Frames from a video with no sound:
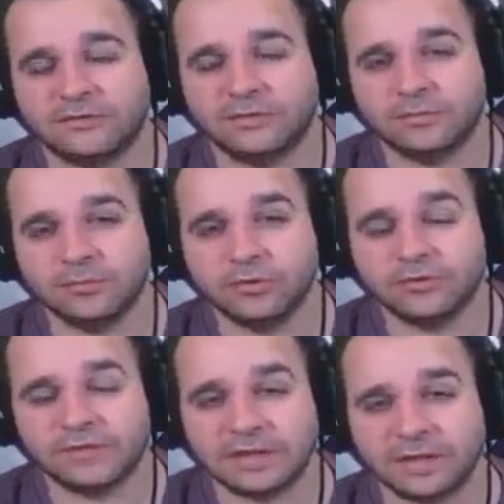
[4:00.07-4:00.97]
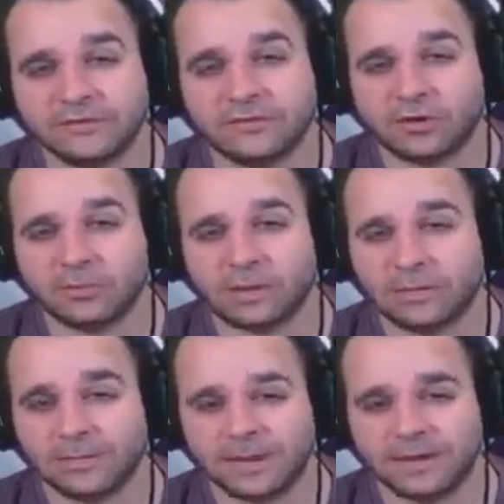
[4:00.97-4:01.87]
if you've moved gear from a
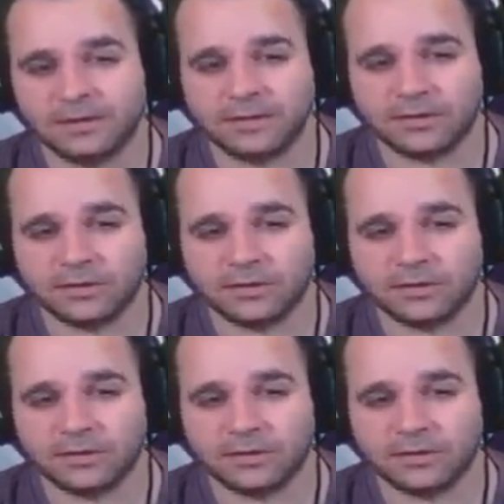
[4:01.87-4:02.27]
main,